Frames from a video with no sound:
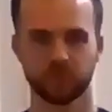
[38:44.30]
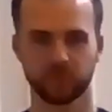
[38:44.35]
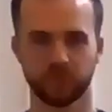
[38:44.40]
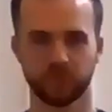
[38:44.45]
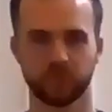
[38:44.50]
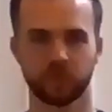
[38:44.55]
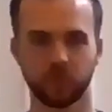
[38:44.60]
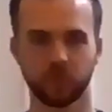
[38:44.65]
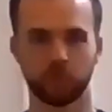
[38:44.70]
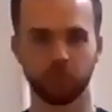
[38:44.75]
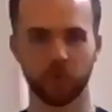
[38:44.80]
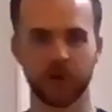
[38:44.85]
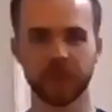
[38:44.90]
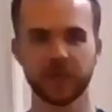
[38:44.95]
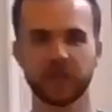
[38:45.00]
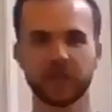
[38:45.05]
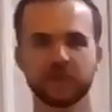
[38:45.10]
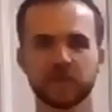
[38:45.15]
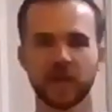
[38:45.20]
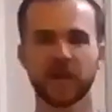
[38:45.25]
So breaking
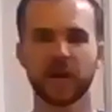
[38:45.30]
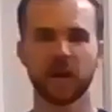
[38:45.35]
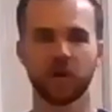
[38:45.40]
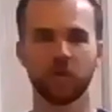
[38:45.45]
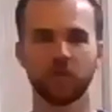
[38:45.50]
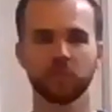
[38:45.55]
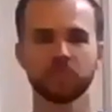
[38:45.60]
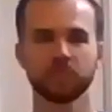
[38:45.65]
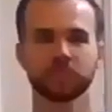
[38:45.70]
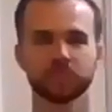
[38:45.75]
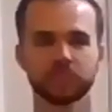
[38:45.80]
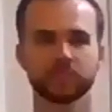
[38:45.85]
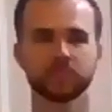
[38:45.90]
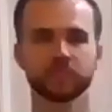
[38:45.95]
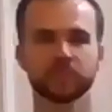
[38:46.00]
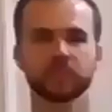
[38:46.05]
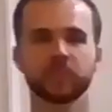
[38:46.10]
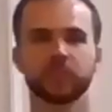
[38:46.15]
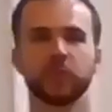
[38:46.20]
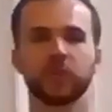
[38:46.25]
it down,
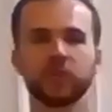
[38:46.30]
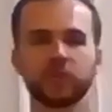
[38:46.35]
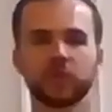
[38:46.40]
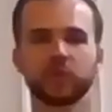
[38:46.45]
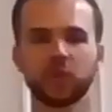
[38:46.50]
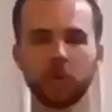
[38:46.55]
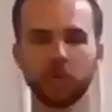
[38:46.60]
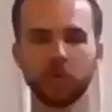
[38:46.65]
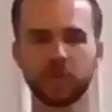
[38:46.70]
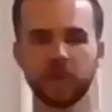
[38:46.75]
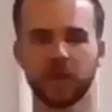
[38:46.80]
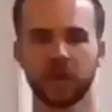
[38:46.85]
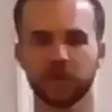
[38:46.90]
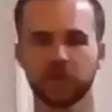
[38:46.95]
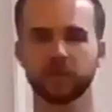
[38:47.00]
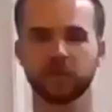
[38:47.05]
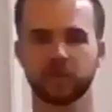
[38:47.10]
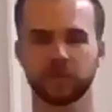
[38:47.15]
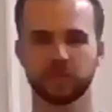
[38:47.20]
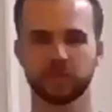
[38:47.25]
you can start with
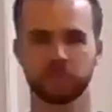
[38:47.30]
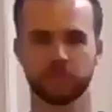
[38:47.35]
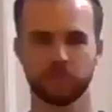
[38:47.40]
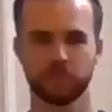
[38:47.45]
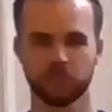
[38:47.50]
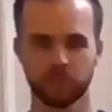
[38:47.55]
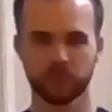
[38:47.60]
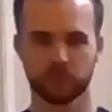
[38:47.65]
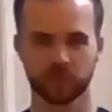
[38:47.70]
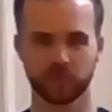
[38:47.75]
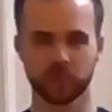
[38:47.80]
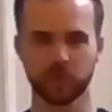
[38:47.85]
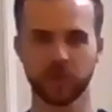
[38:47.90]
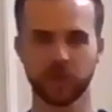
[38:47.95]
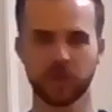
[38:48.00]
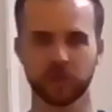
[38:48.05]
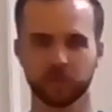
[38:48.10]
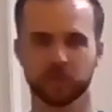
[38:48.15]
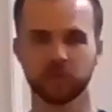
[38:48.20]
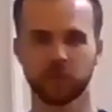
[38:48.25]
this, do
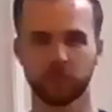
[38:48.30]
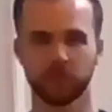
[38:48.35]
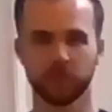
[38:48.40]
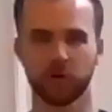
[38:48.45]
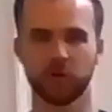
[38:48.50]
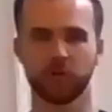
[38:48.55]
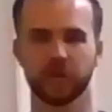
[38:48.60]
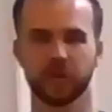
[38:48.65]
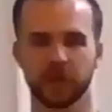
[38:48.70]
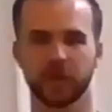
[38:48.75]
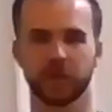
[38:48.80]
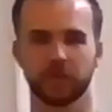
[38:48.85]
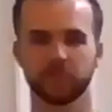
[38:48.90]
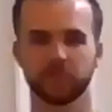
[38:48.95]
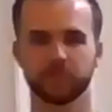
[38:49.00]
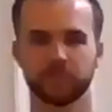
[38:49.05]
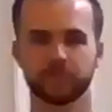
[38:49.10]
this over and over again.